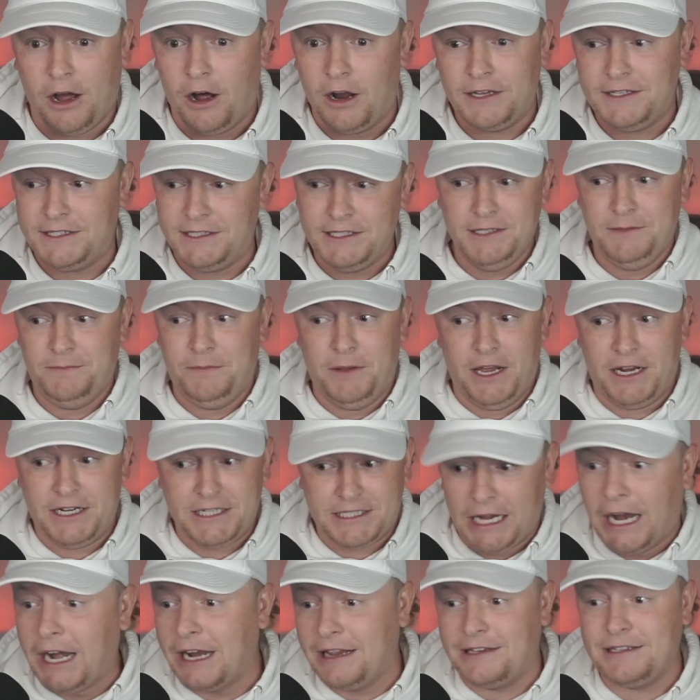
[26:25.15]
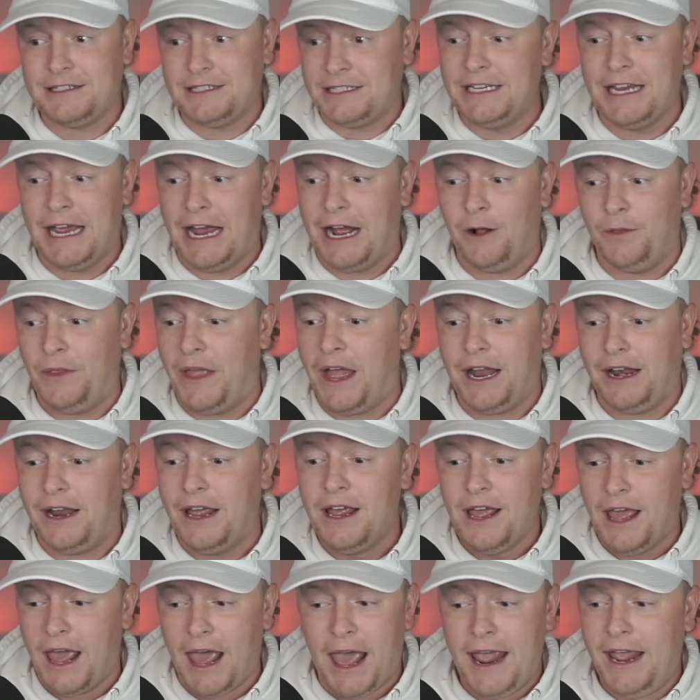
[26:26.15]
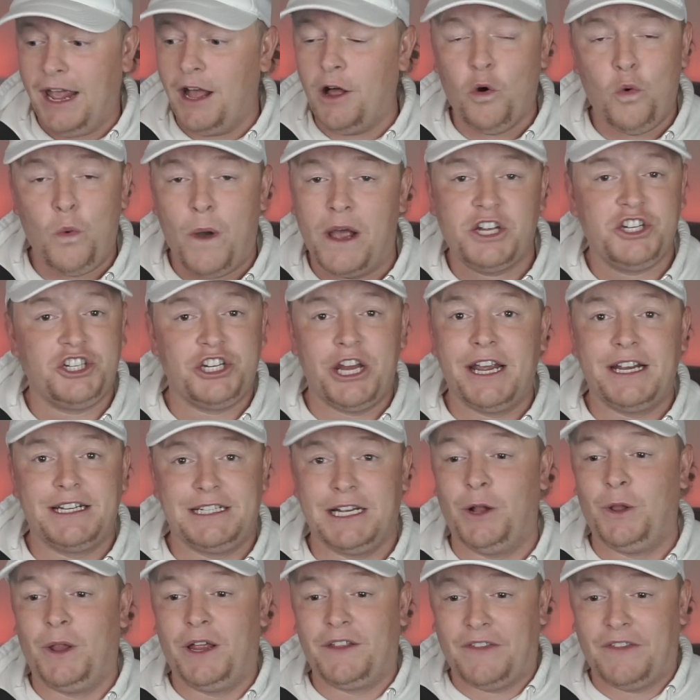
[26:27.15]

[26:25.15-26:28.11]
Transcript: honestly excited to see how that AL West shakes out.